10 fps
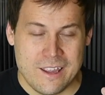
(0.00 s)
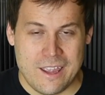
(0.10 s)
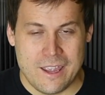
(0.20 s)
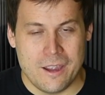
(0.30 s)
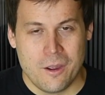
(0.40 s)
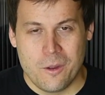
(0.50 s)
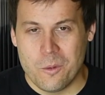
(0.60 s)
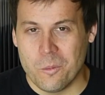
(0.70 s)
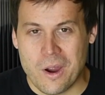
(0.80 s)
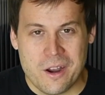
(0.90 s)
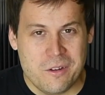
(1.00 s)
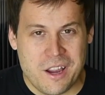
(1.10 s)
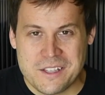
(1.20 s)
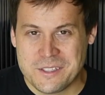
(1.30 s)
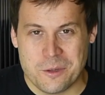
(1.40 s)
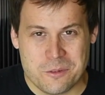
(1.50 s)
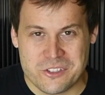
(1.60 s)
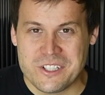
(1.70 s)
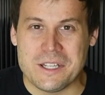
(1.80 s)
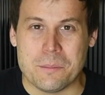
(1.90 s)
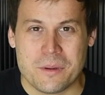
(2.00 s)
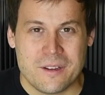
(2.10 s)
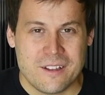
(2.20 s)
hey, why are you guys so cheap?